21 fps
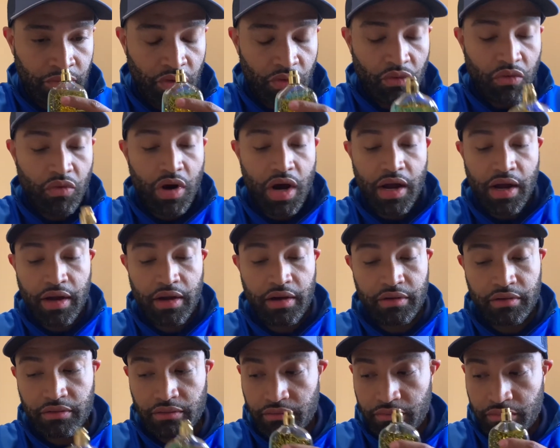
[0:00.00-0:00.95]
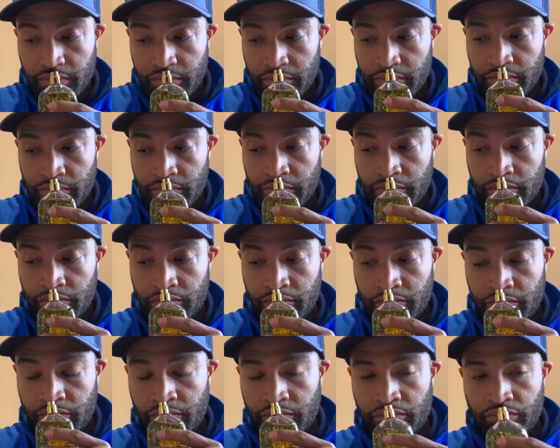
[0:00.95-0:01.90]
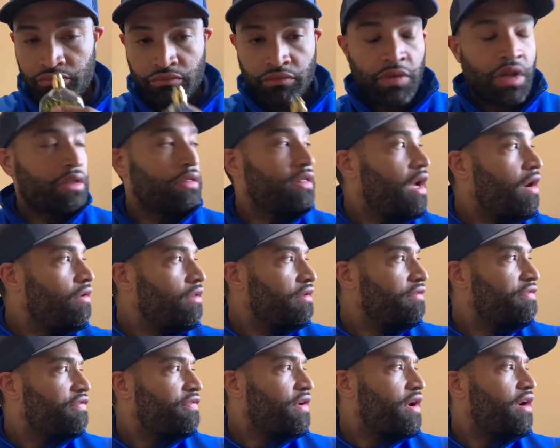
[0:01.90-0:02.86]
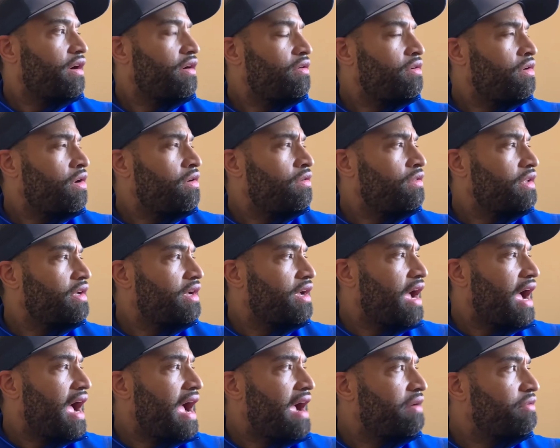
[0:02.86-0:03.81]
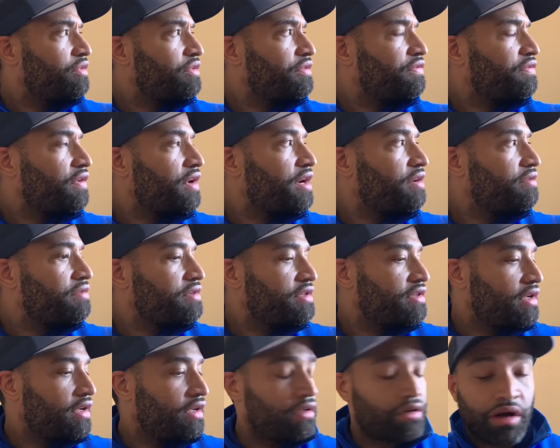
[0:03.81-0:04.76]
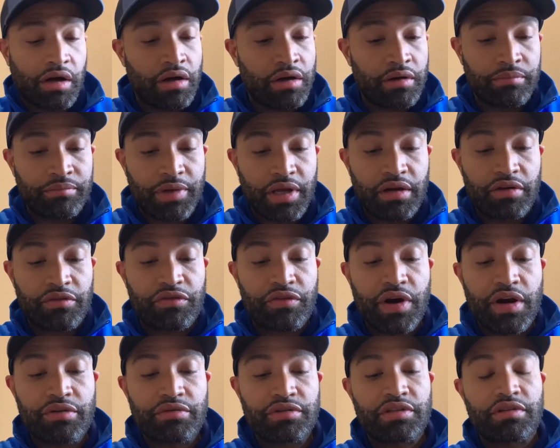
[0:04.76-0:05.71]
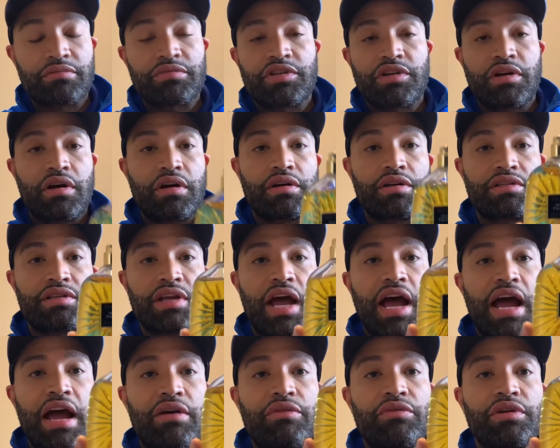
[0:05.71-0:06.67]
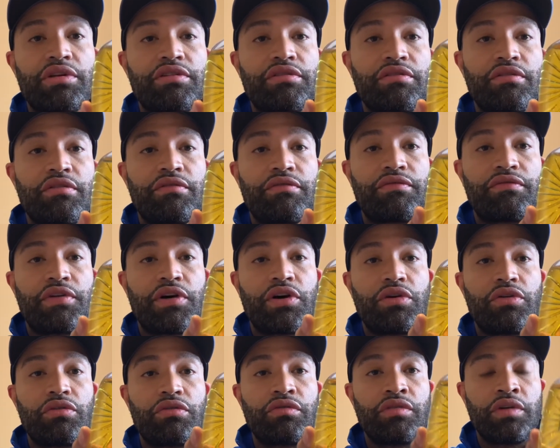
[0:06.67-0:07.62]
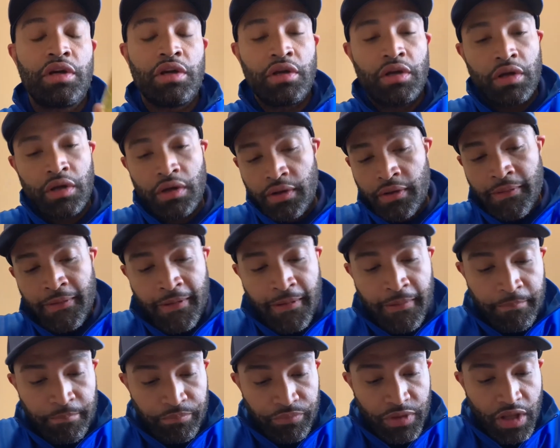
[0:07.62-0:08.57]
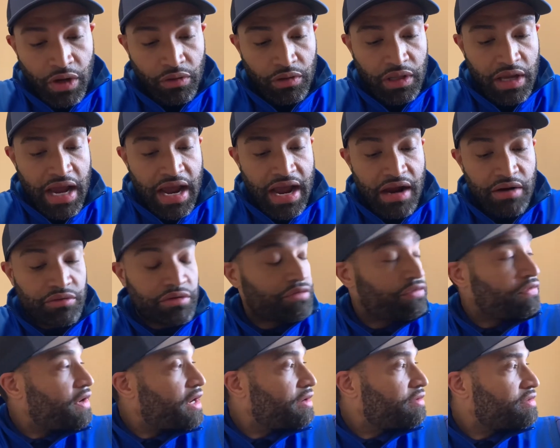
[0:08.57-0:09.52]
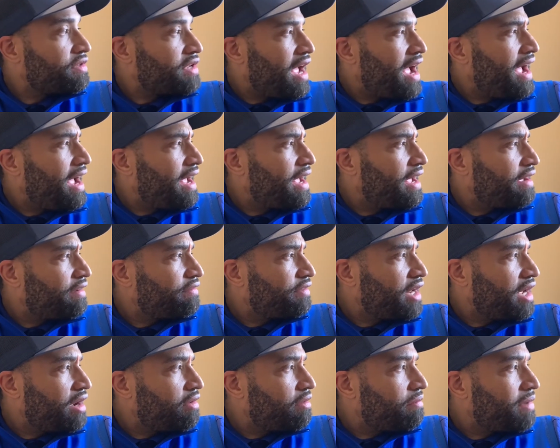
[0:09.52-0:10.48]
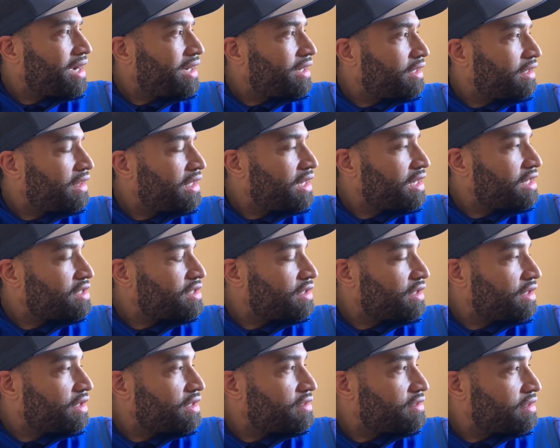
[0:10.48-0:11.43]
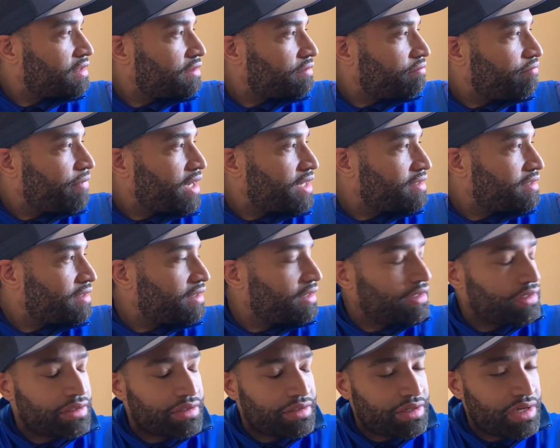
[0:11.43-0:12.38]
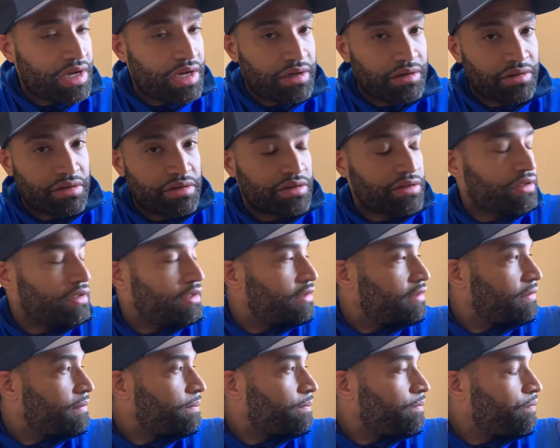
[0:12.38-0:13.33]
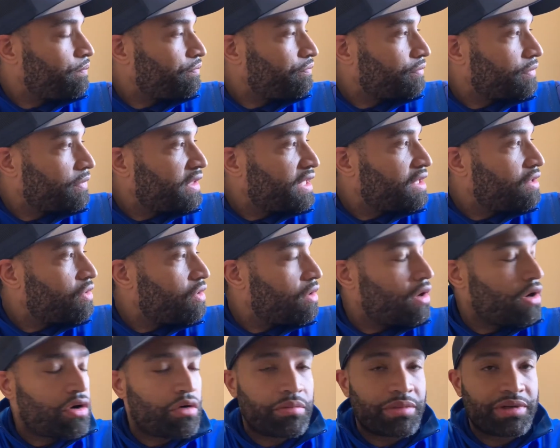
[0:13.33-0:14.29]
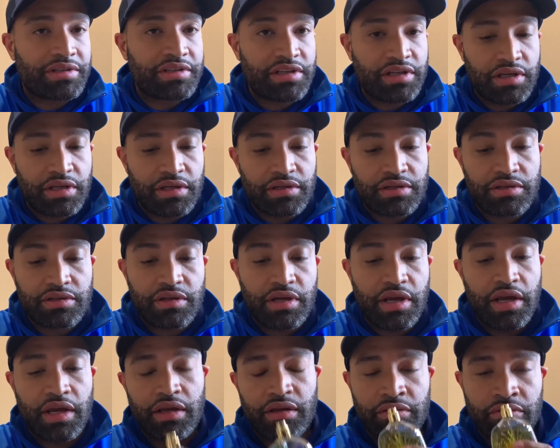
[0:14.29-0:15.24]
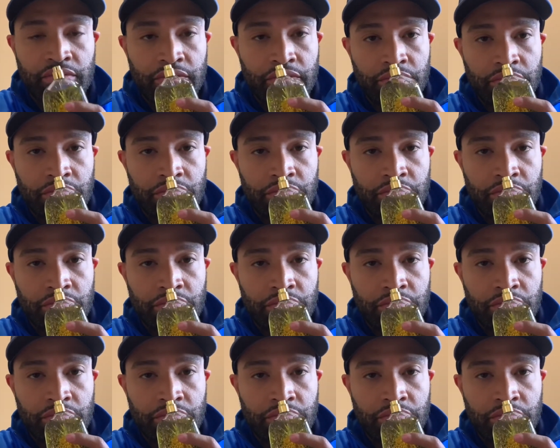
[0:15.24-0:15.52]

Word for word: wow. The only only iris fragrance, and uh, um, and the fragrance I'm sorry is Iris Fauve. The only Irish fragrance I have now in my collection is basically a designer's um, Dior Homme Intense, and